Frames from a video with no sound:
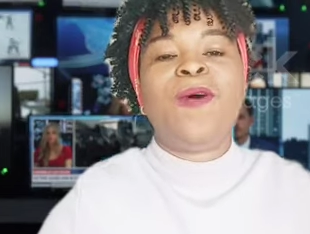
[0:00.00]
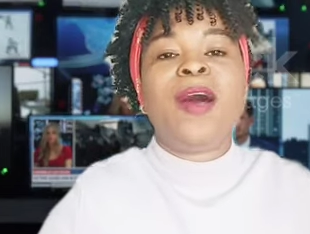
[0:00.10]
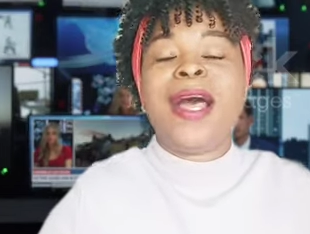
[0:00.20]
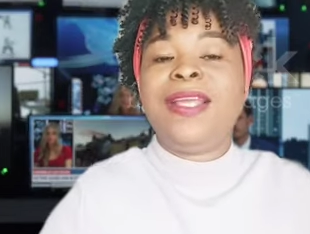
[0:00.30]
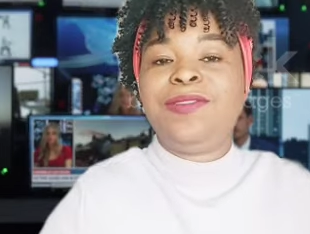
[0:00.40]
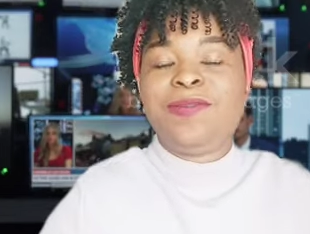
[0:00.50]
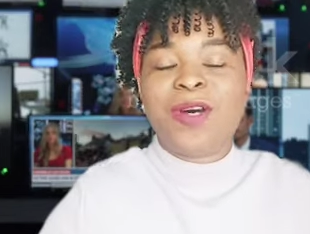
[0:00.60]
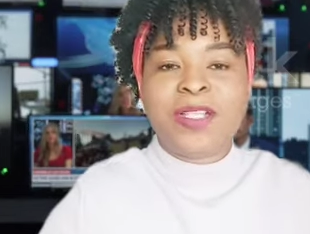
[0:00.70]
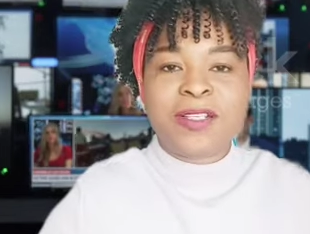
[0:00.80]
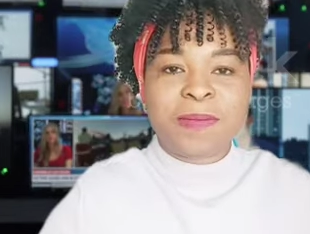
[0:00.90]
What I
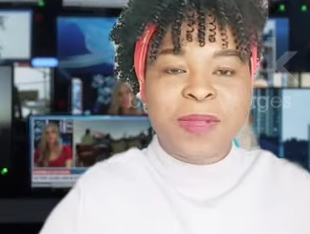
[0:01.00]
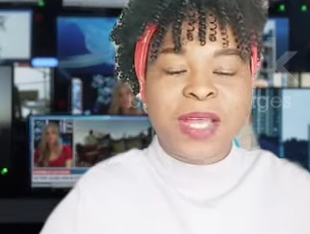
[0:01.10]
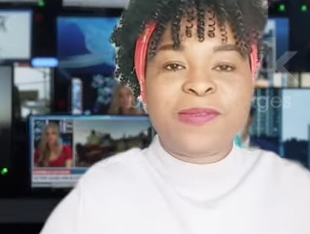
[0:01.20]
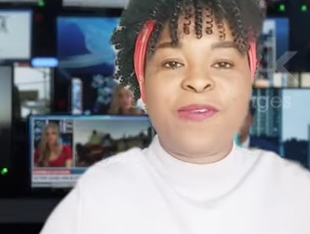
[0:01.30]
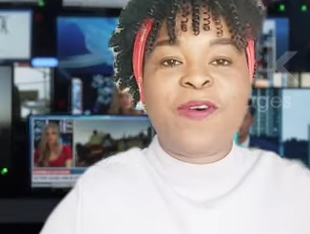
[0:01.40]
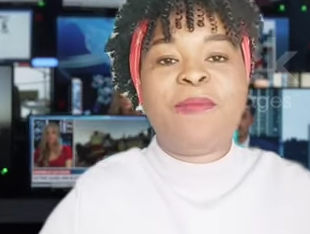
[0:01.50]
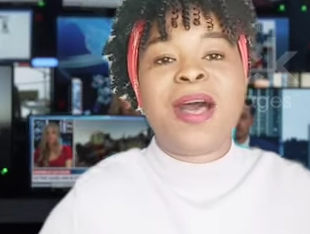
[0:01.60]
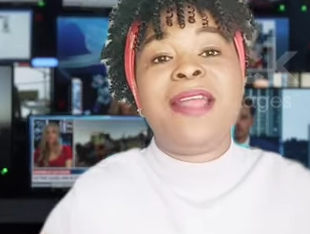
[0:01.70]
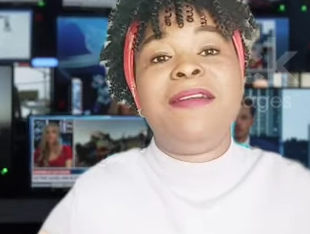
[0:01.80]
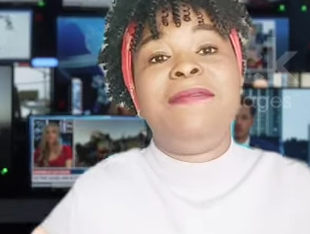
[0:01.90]
do on this platform,
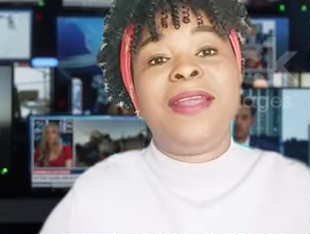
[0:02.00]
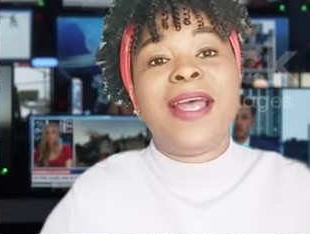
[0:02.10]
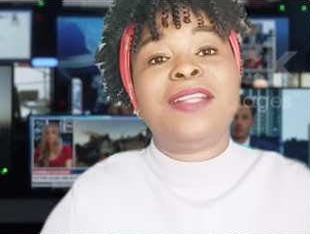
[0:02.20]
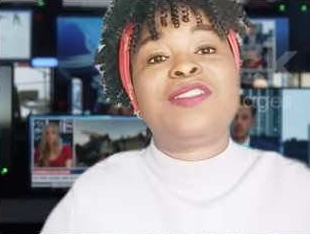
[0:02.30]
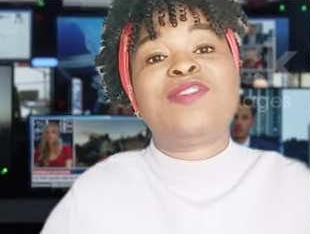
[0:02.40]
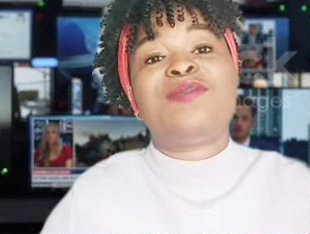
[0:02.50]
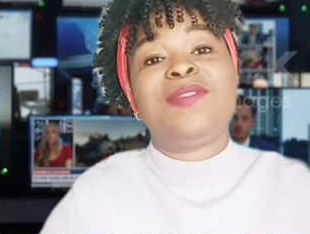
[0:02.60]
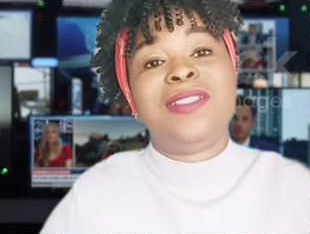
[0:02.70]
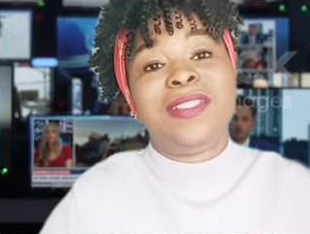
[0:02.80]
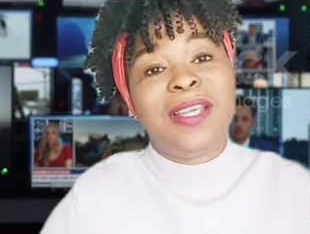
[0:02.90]
I react
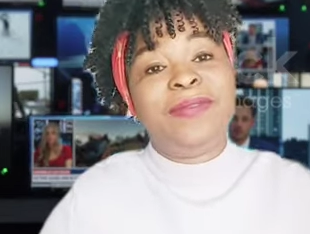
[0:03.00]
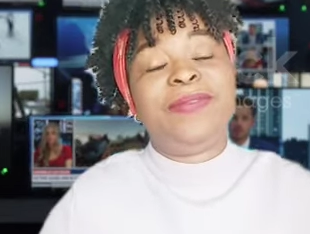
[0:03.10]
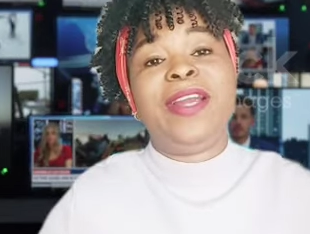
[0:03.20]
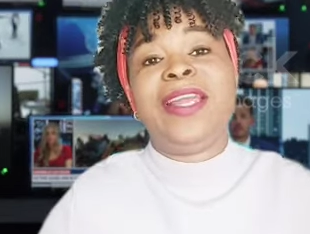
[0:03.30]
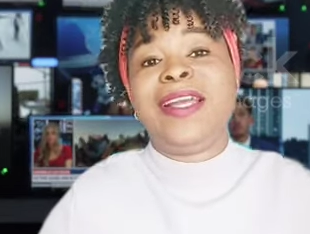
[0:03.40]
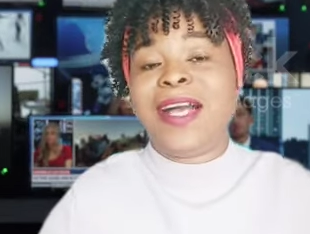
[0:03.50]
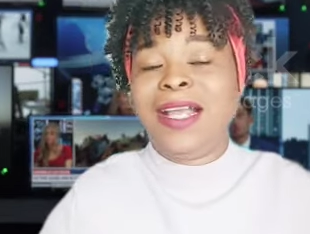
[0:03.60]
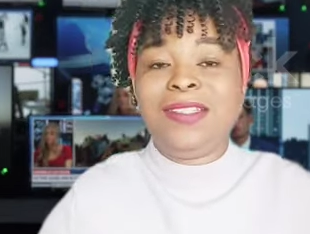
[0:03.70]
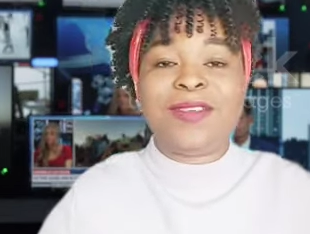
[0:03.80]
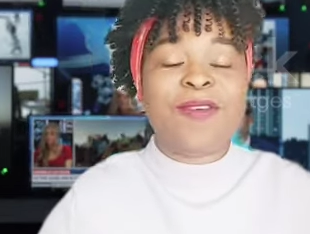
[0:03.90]
to different
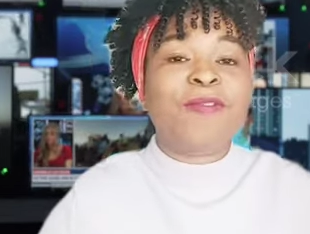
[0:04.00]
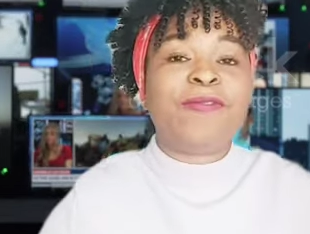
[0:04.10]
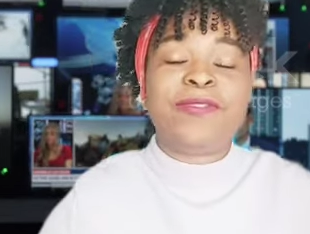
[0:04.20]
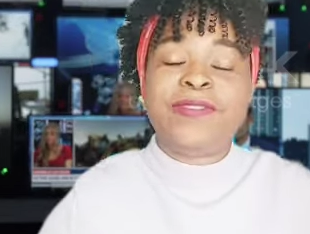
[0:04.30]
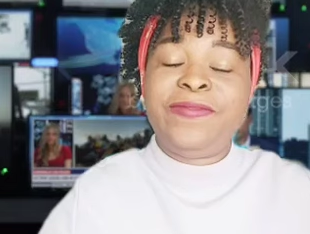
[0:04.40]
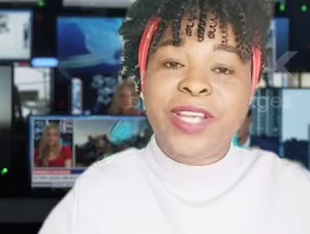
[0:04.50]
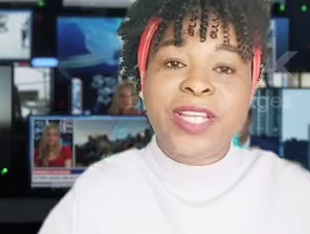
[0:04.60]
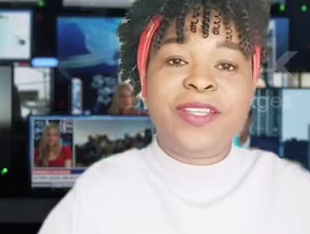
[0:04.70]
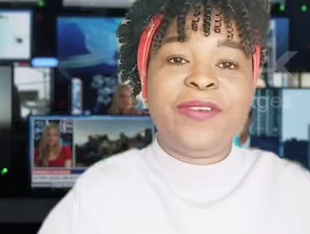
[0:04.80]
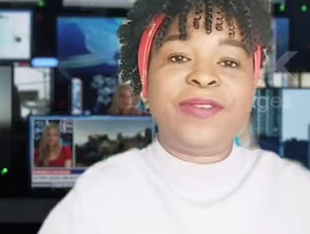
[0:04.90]
kinds of
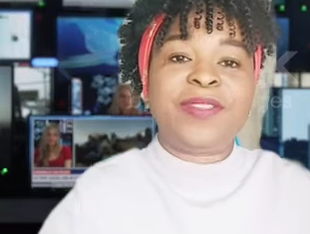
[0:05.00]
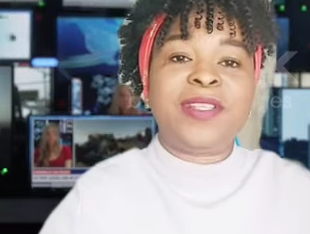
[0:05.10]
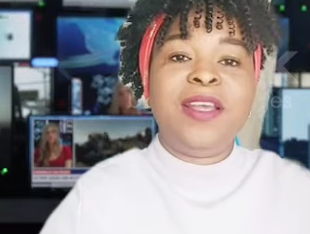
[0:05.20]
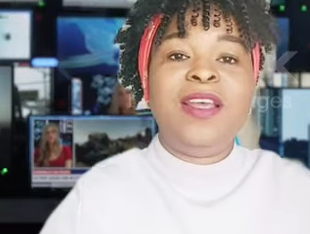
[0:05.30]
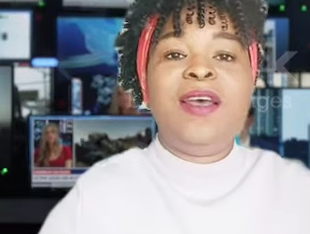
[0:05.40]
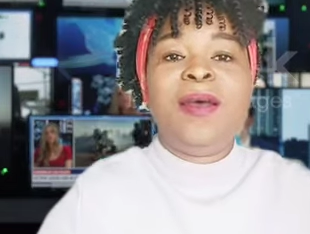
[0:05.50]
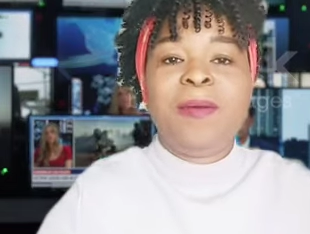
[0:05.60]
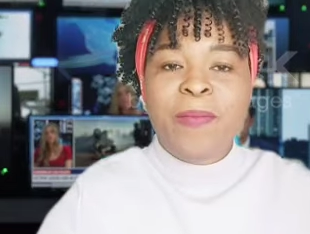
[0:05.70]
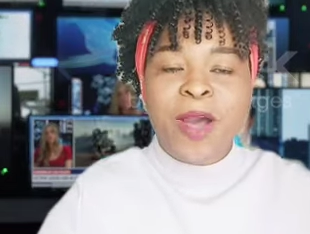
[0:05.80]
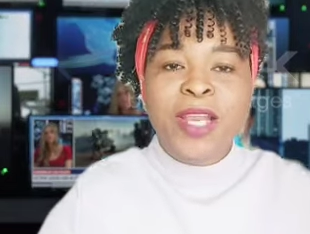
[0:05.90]
videos,
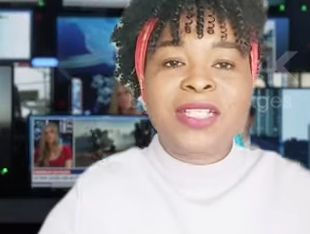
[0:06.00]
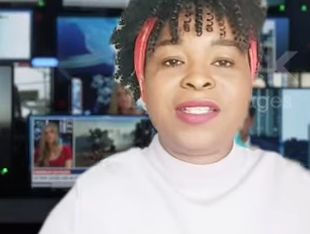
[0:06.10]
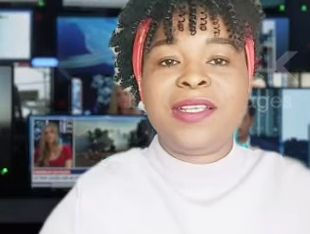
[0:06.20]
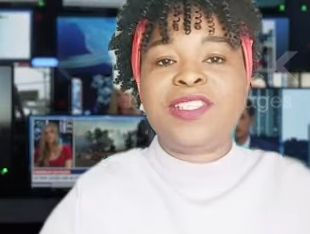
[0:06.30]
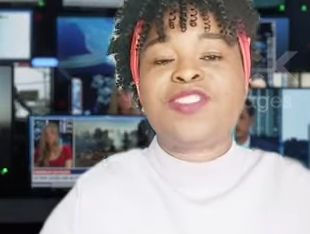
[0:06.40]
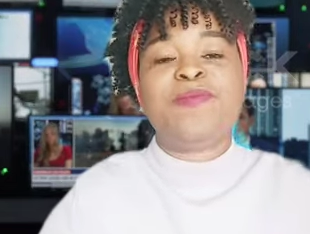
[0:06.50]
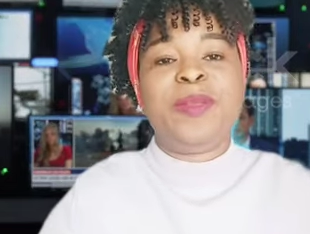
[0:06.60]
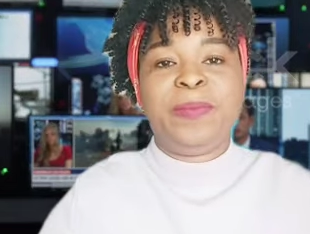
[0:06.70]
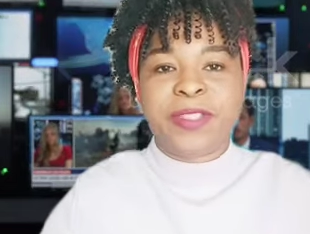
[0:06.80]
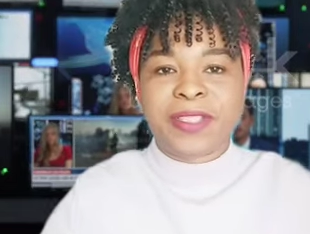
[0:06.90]
politics to
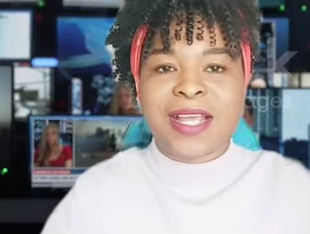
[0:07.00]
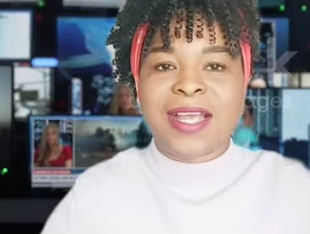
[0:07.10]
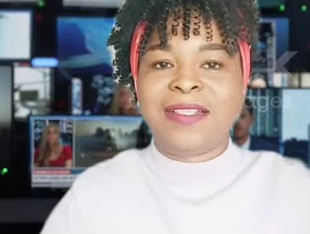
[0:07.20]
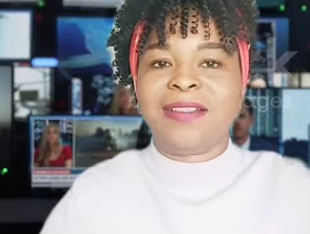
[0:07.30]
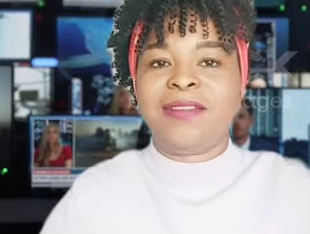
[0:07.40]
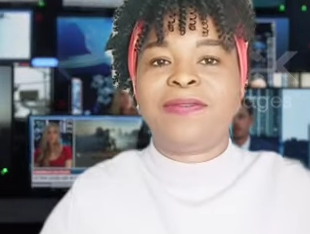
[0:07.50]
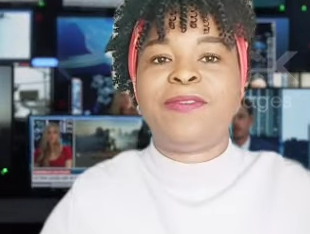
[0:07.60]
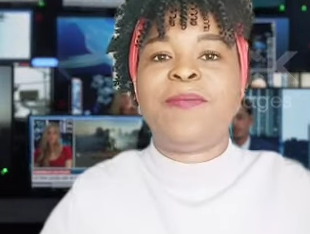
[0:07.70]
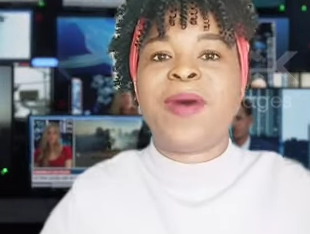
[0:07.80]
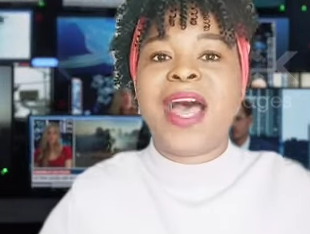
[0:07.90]
be precise,
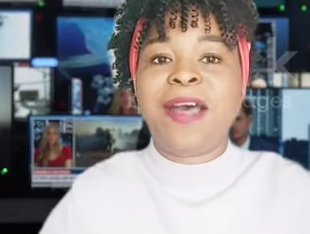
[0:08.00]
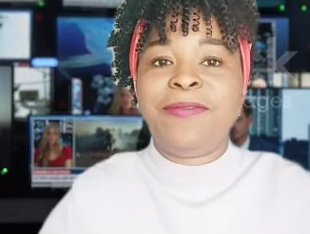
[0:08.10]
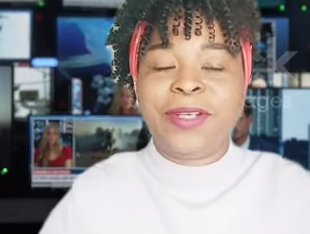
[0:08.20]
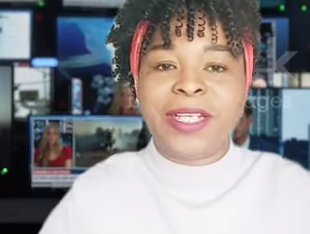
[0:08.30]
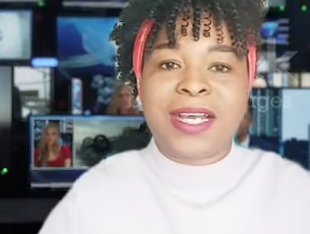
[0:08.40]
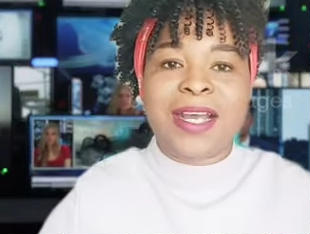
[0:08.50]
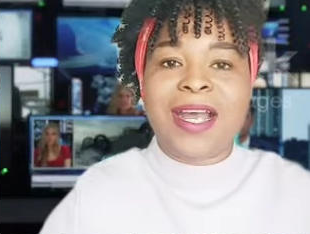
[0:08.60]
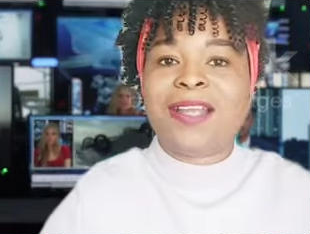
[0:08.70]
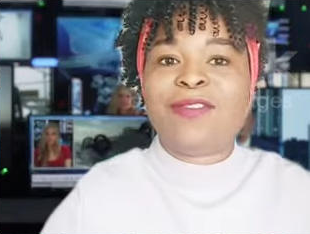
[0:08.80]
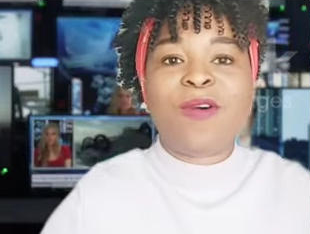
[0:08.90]
from
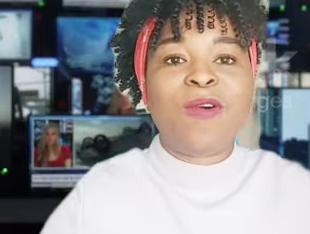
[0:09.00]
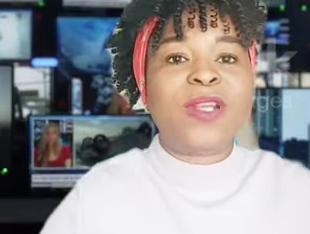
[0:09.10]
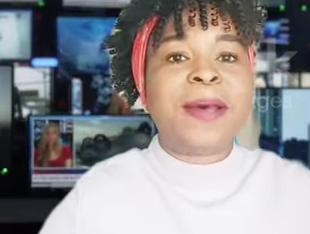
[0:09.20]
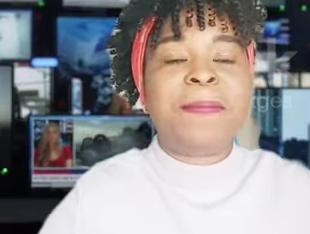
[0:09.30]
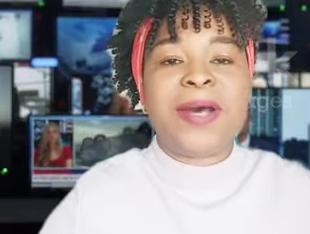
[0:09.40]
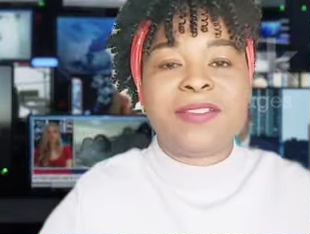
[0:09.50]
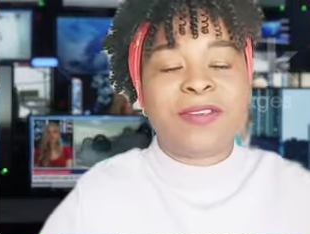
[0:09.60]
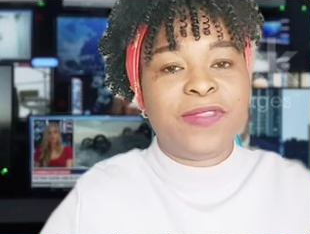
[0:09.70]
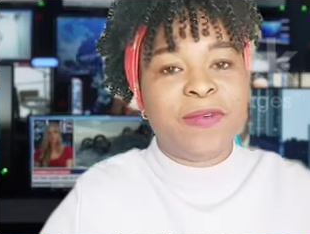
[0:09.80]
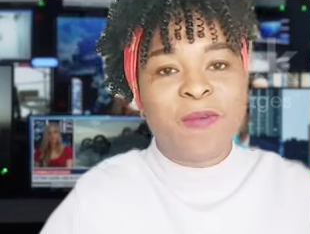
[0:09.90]
Africa and other
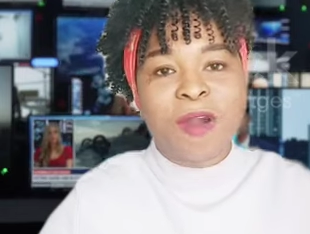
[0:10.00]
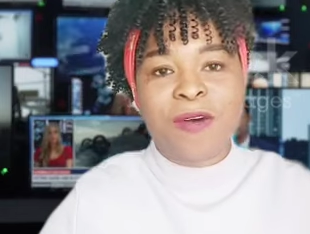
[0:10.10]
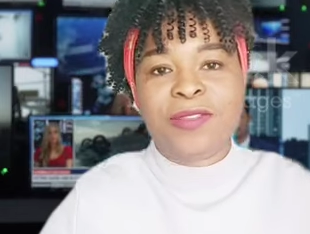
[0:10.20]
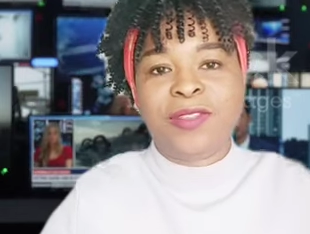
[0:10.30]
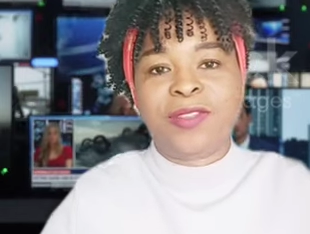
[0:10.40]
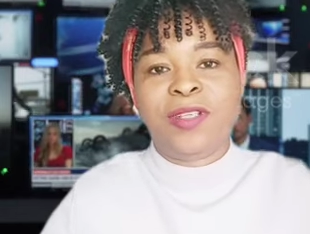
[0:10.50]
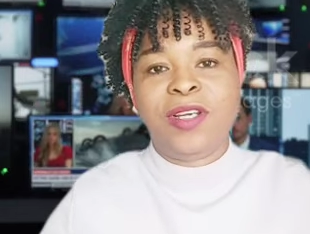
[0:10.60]
parts of the world.